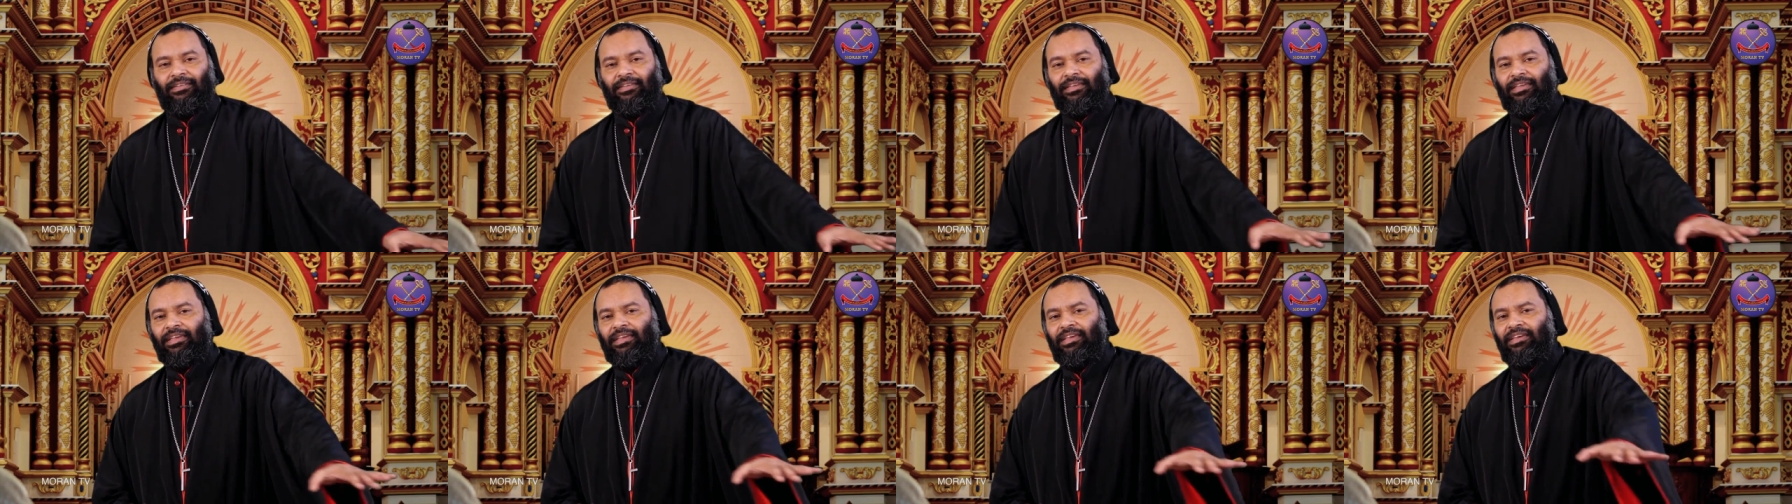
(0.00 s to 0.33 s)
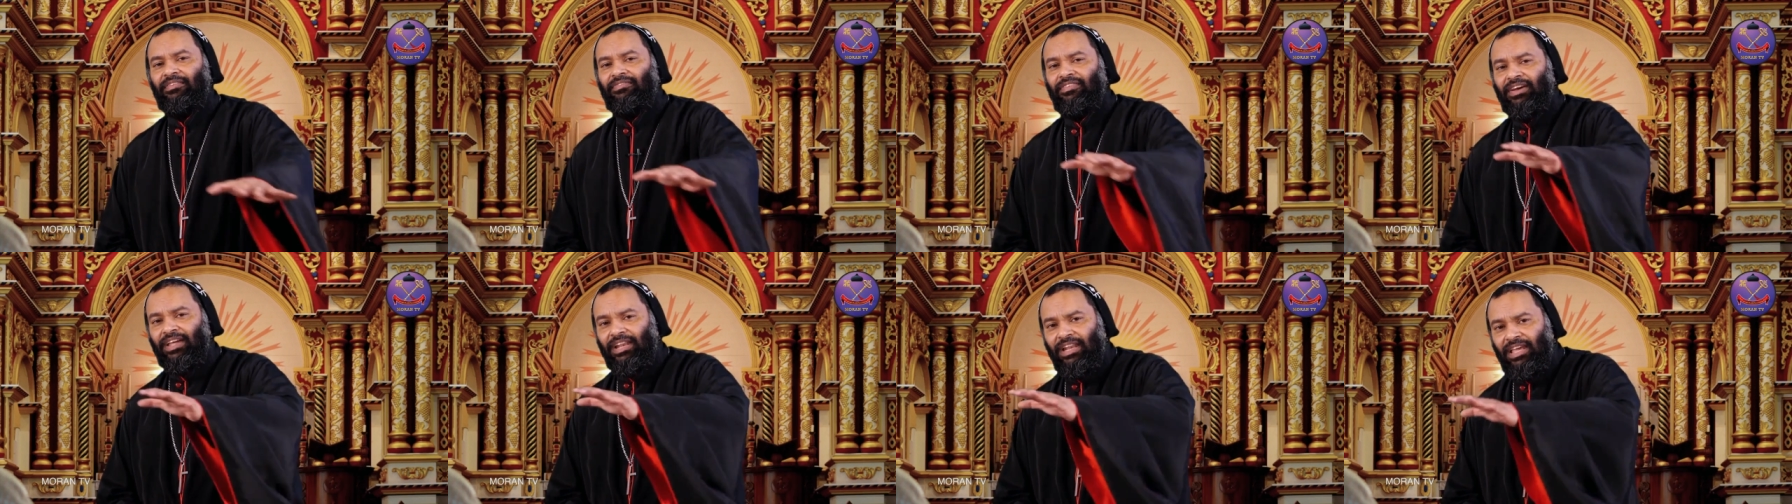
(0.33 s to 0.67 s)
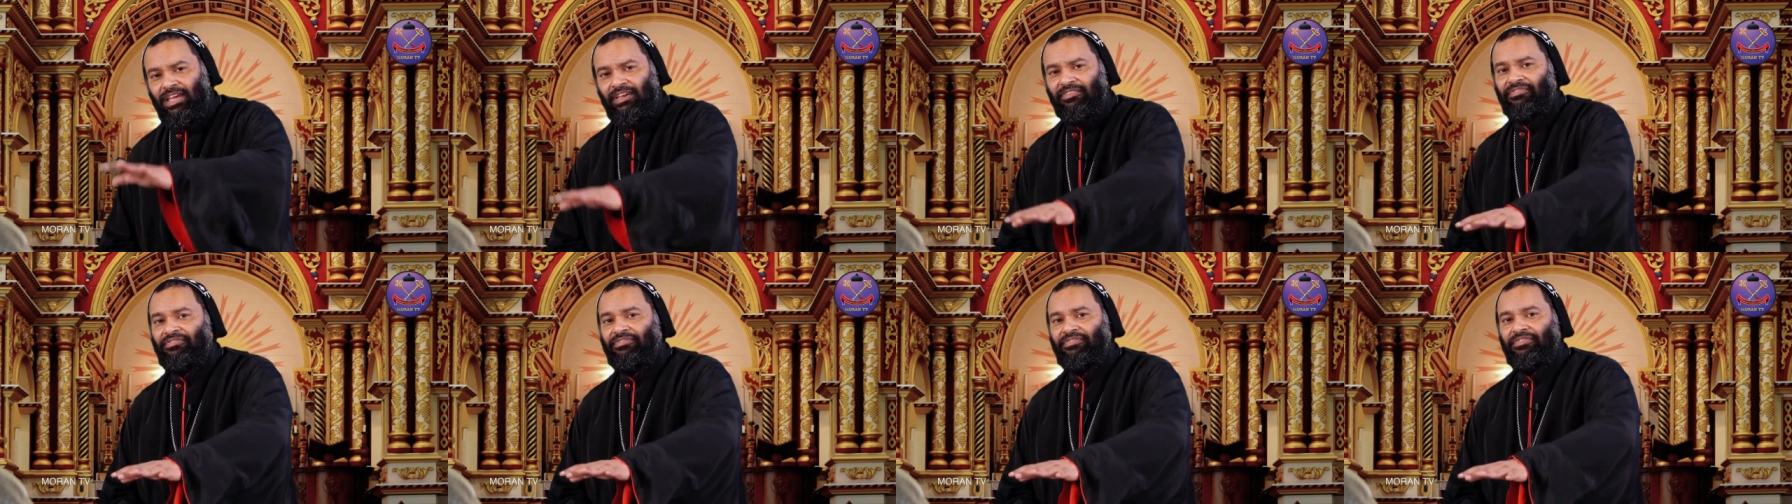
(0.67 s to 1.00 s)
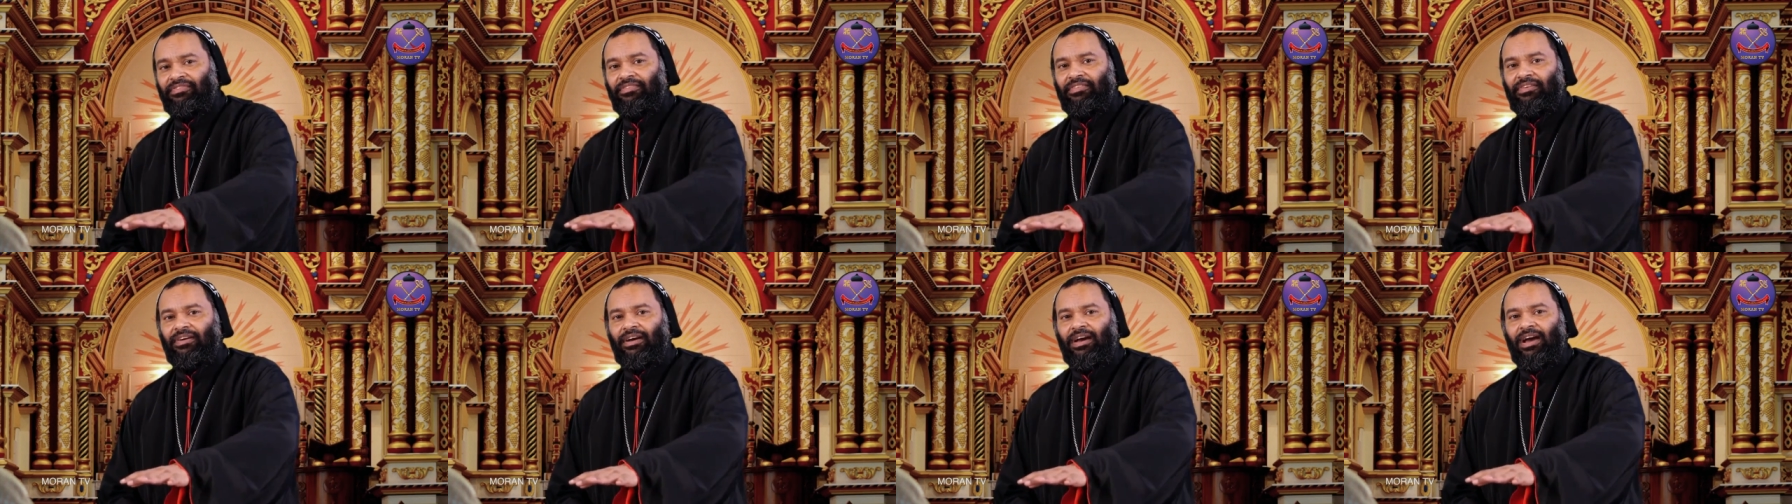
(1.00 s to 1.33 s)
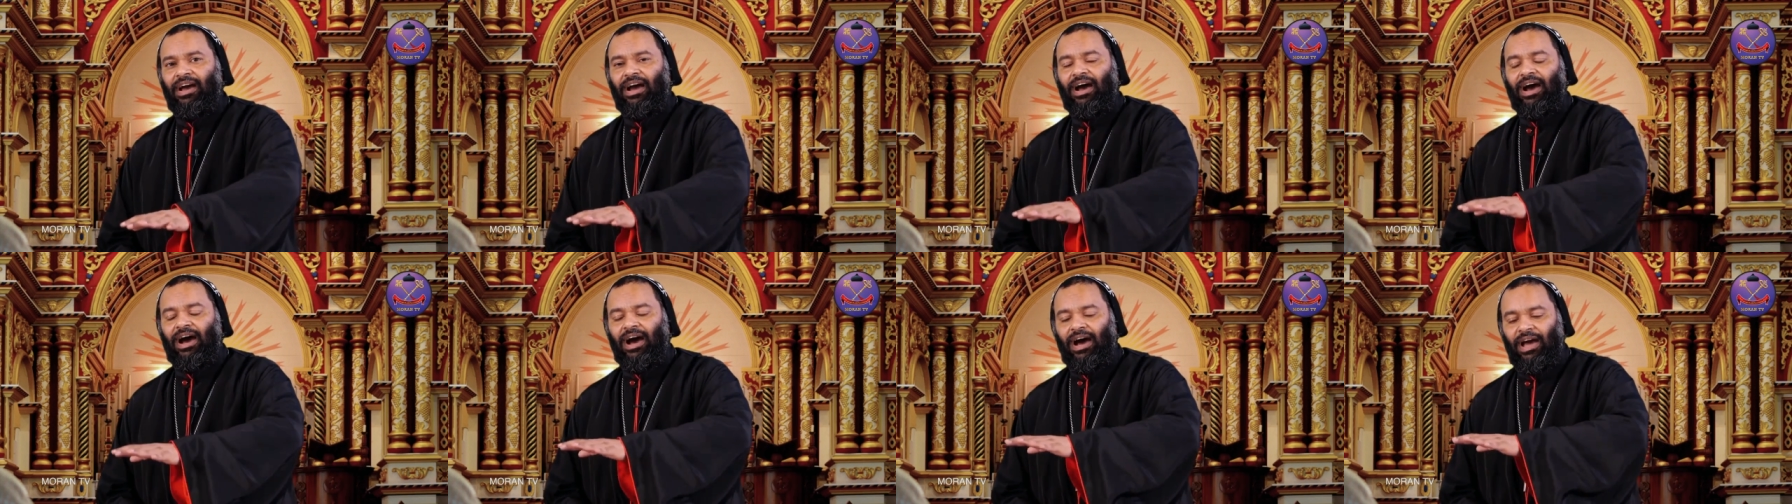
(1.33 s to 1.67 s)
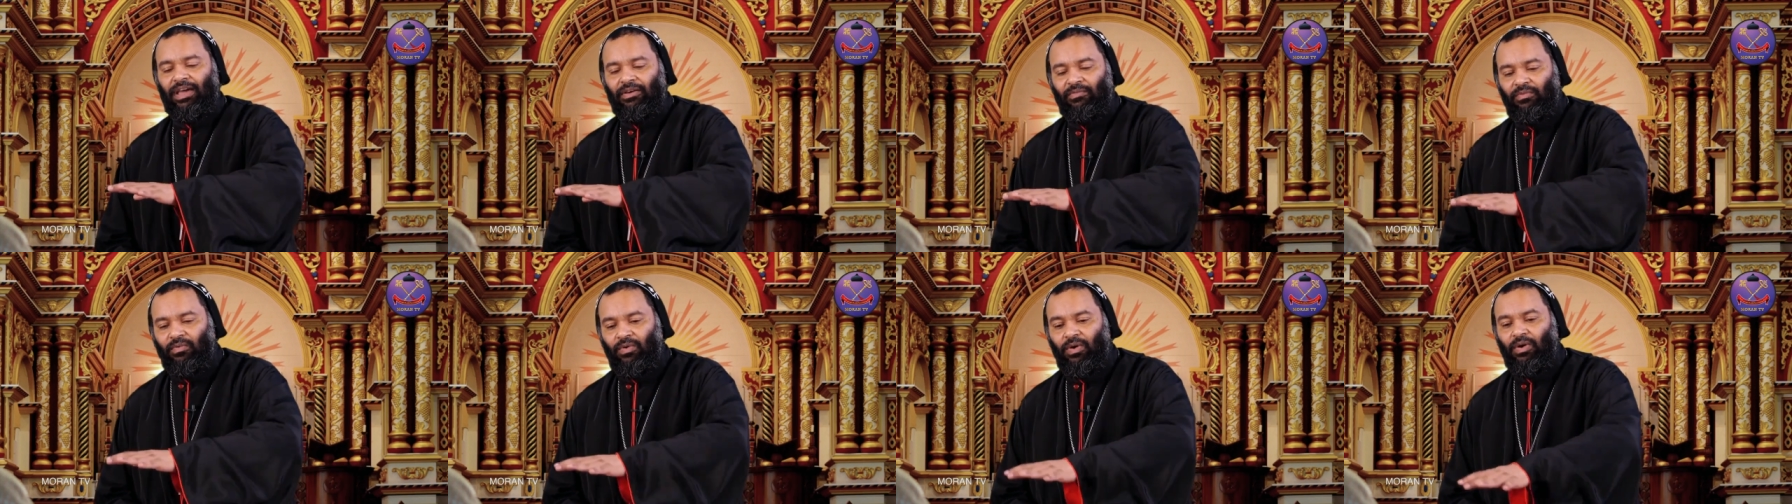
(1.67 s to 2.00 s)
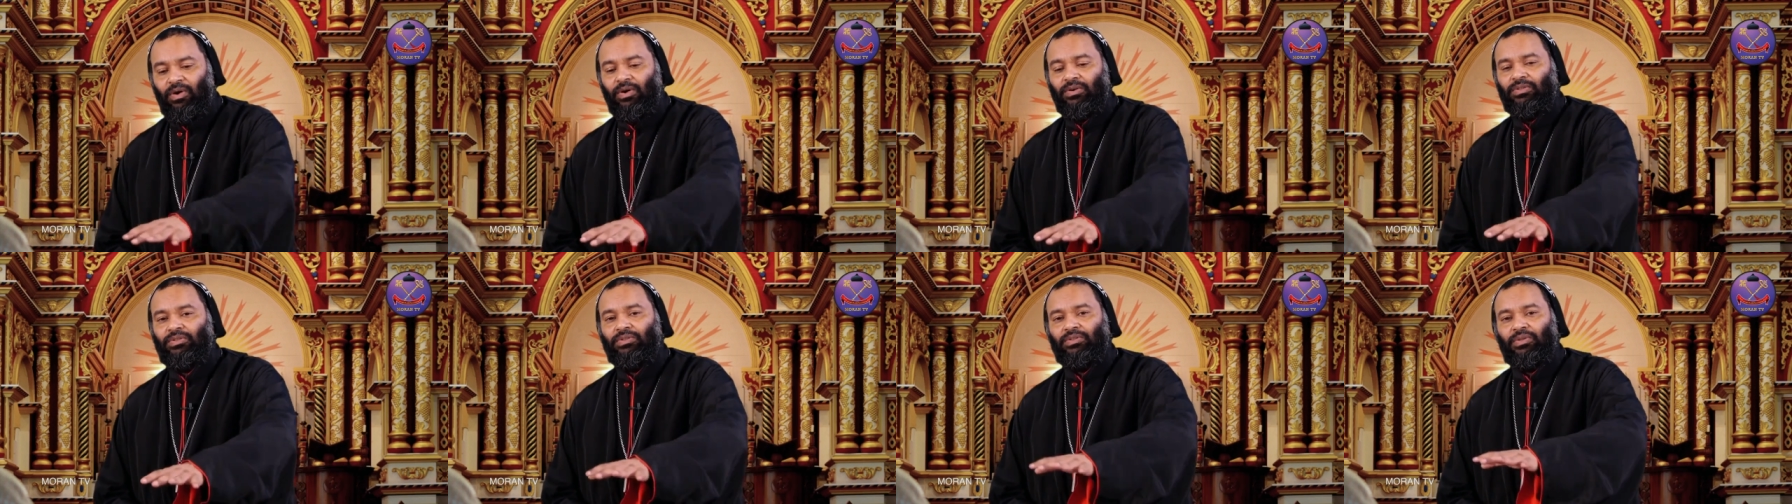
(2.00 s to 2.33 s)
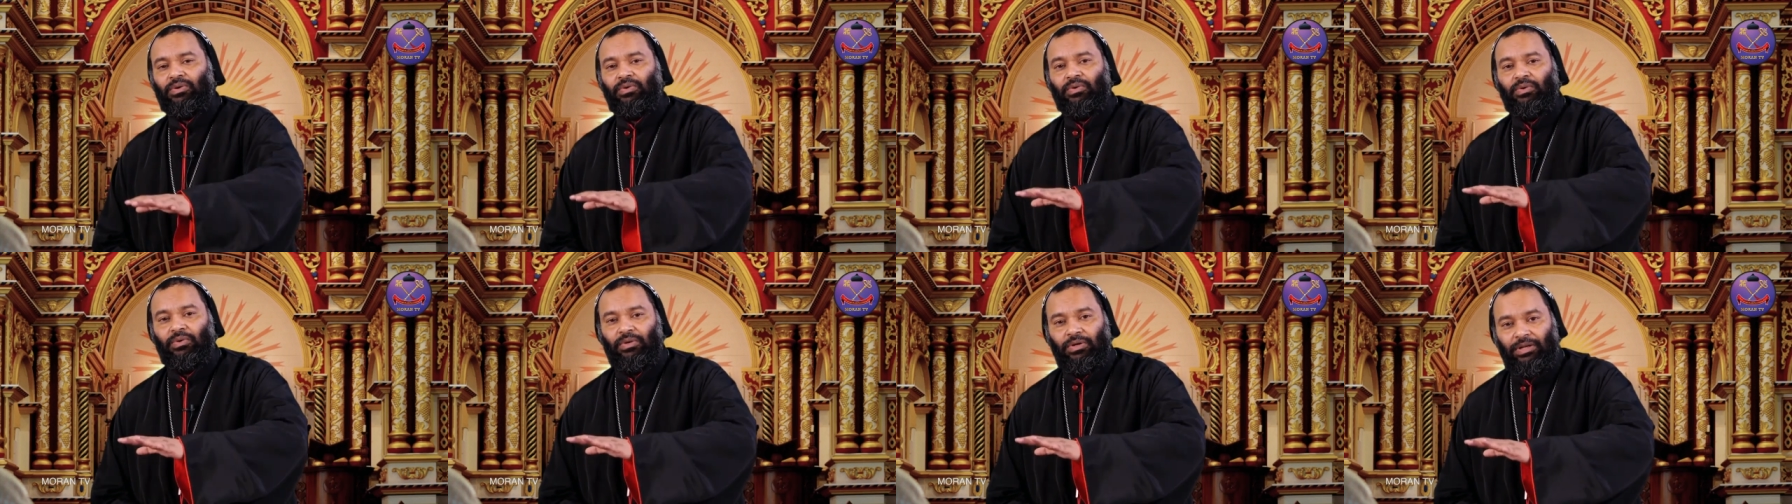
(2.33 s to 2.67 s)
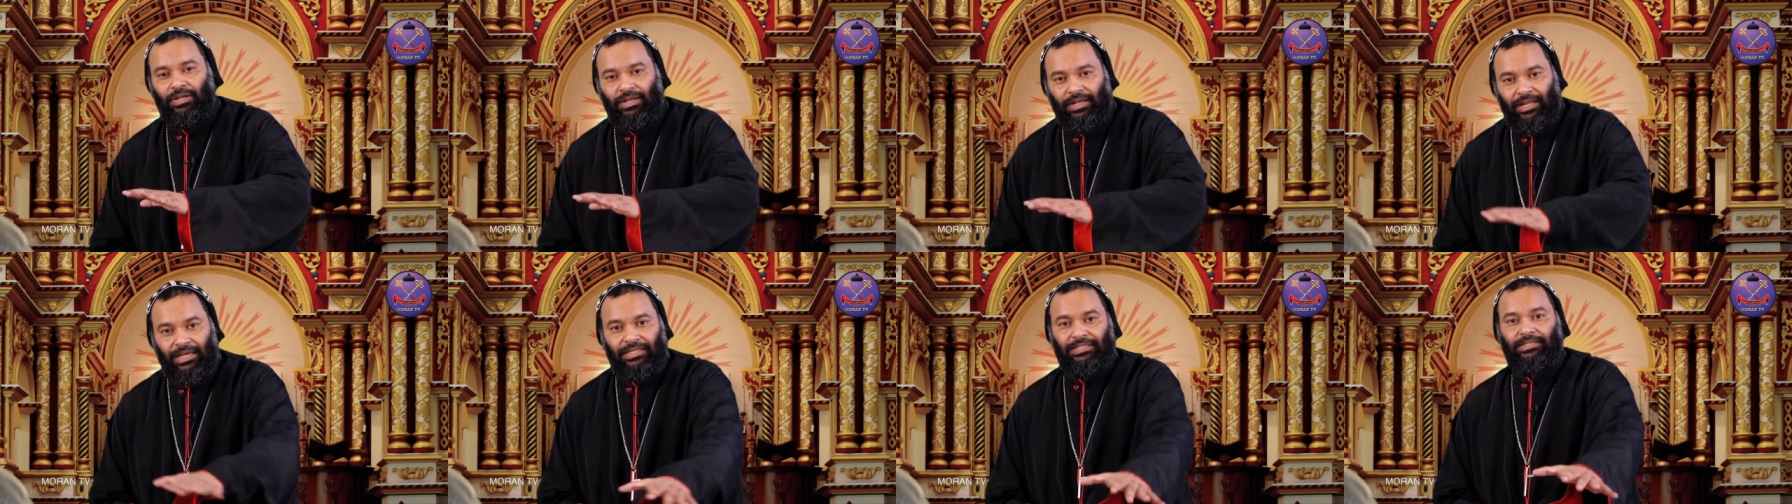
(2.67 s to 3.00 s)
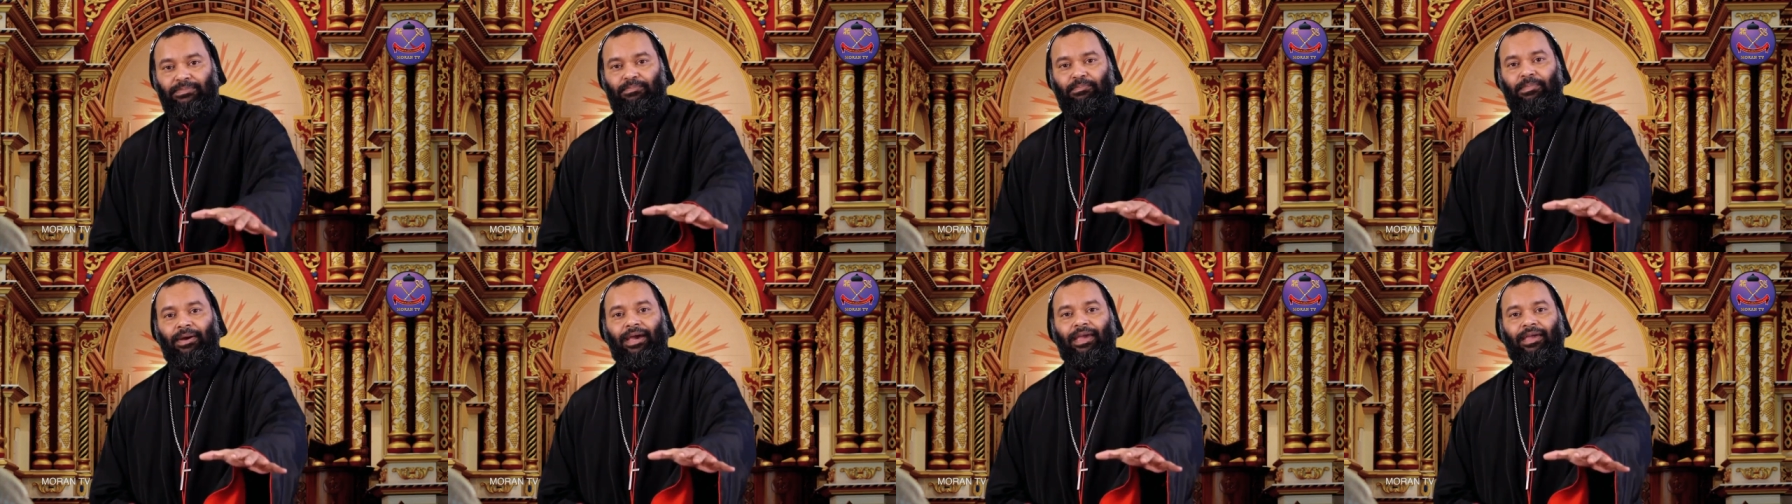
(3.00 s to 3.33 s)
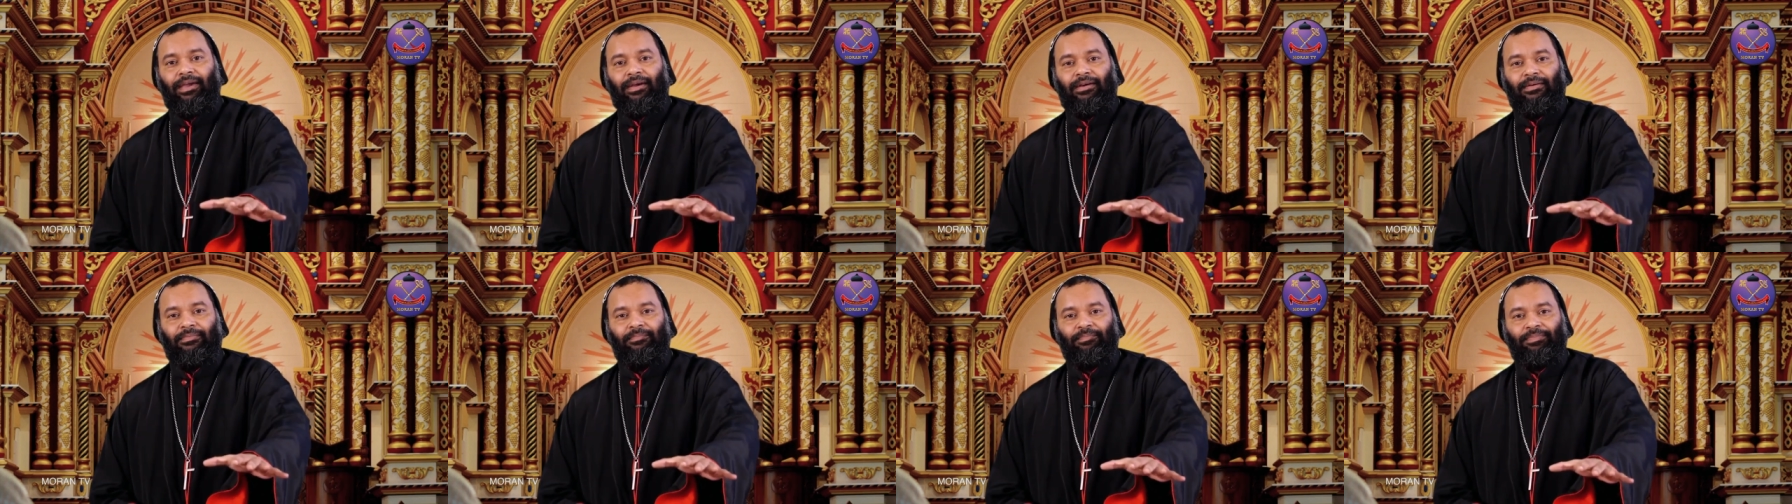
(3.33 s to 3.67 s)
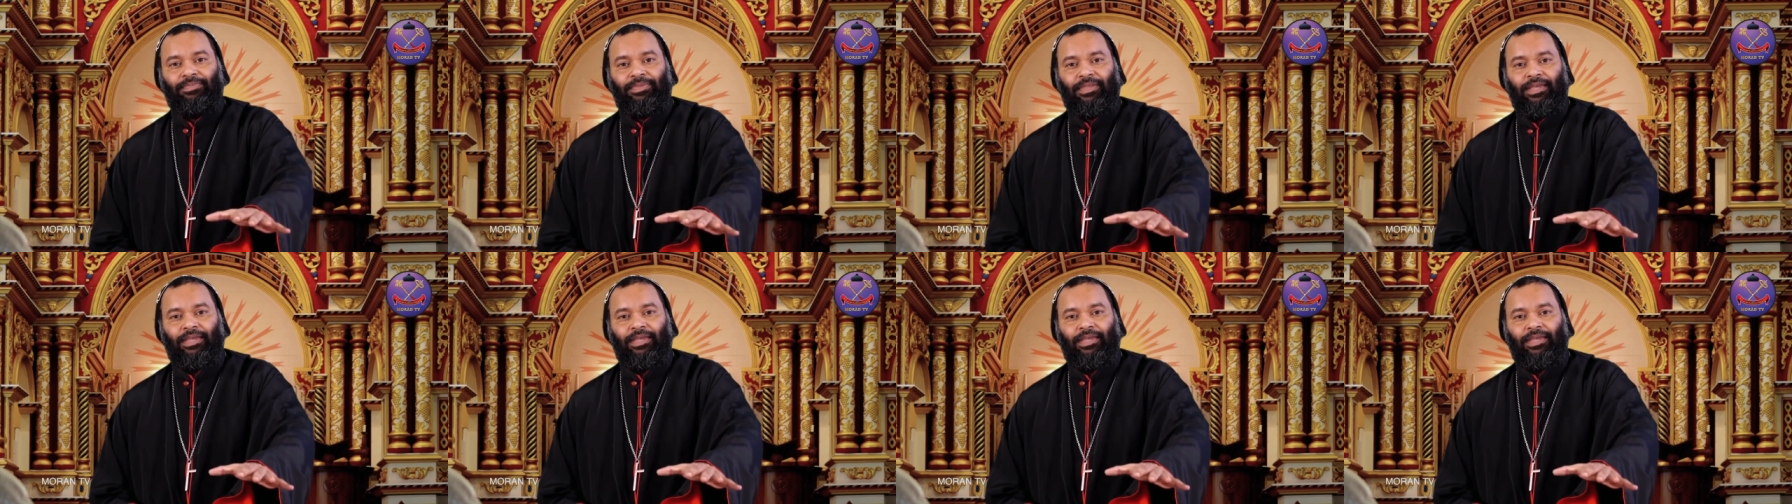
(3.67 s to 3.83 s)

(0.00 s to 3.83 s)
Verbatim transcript: even if I walk through despair,